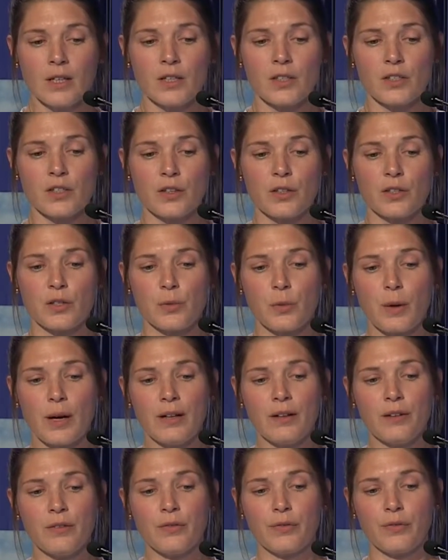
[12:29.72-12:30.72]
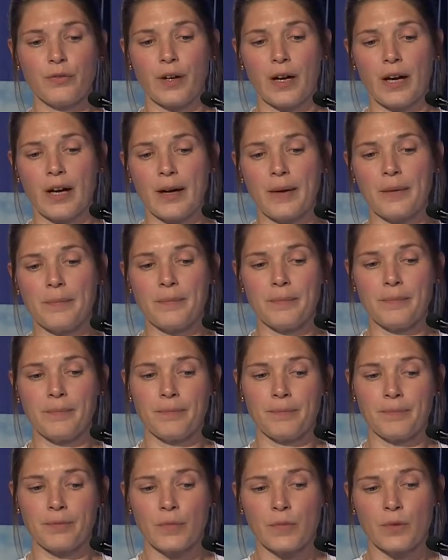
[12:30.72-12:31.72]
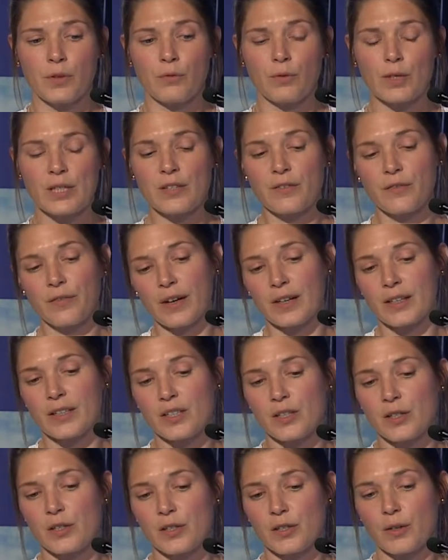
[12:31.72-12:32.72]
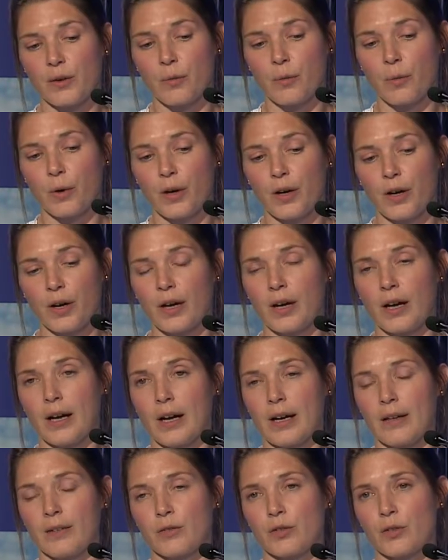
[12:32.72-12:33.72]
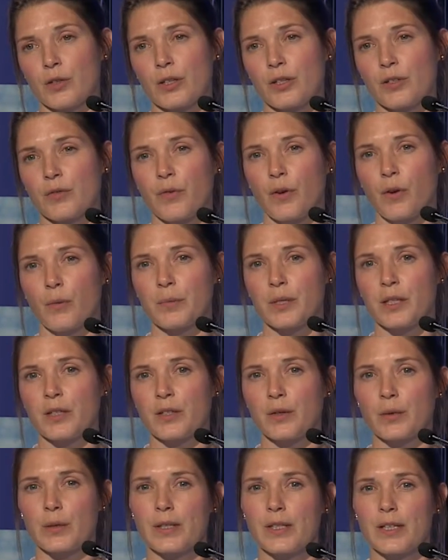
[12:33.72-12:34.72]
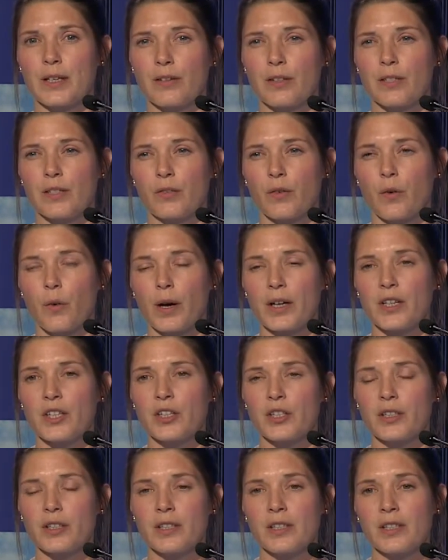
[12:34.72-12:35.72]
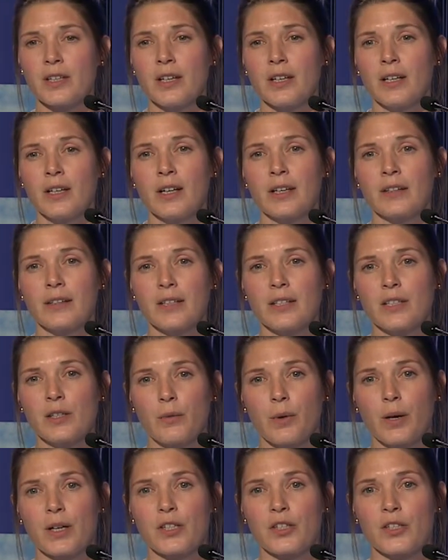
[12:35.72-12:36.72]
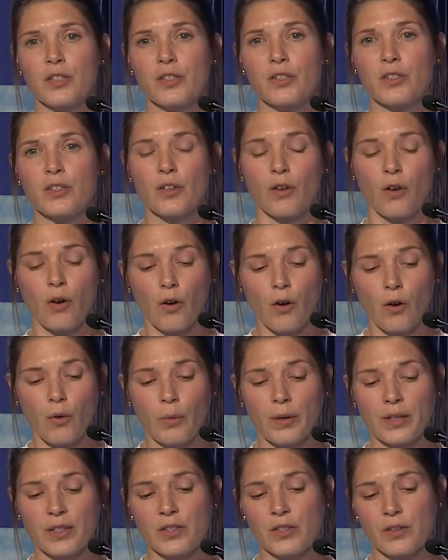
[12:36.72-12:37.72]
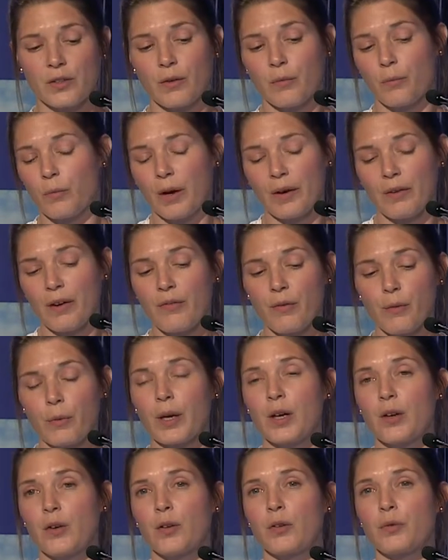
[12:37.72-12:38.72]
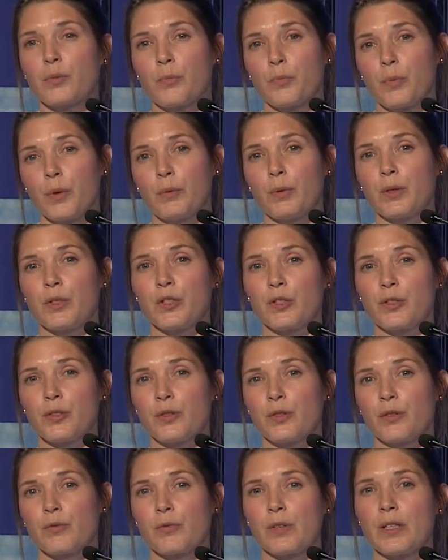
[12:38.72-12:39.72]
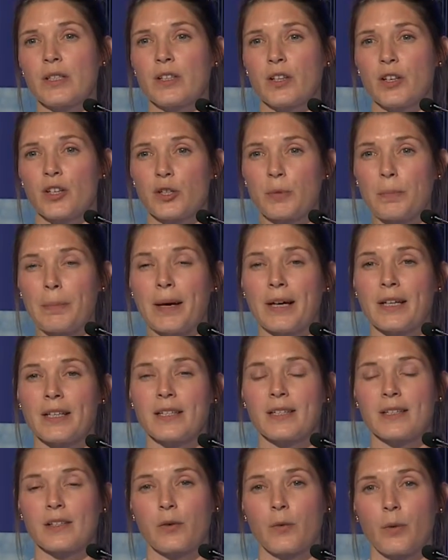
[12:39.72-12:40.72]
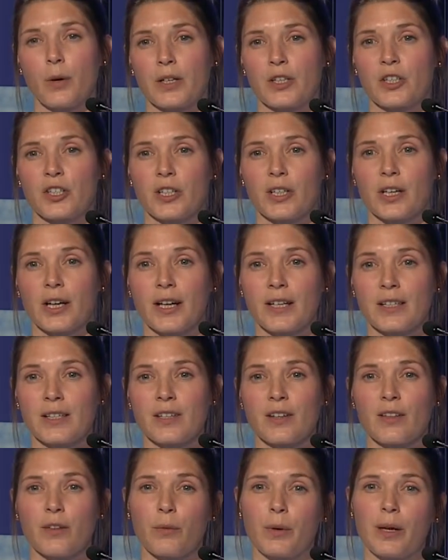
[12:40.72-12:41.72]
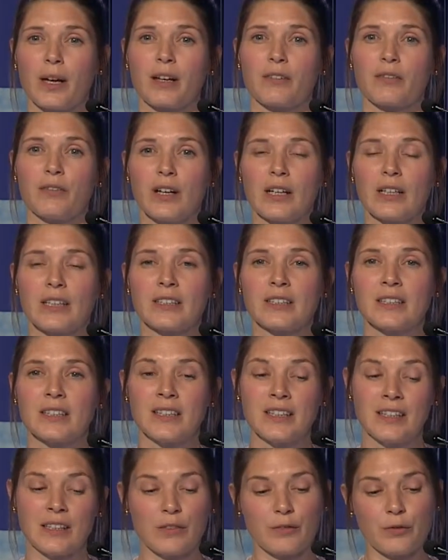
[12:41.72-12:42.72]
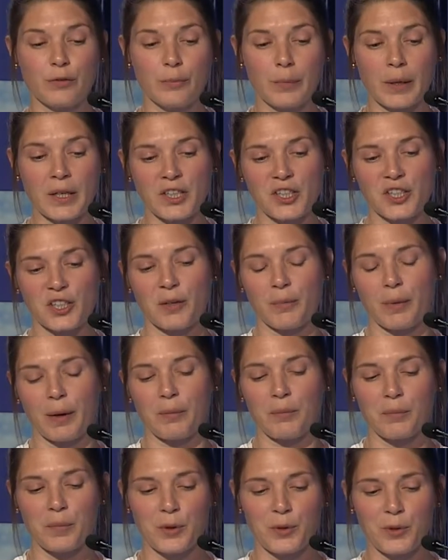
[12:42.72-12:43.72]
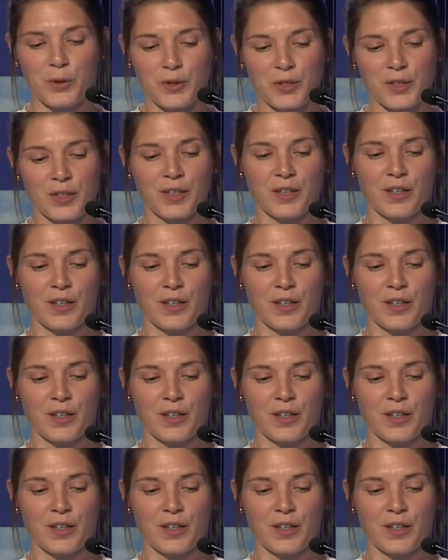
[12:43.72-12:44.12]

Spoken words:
So the 12 risk factors were transformed into a series of questions, and these questions always, wherever we could, we would use research-based questionnaires so that we had valid information about mood,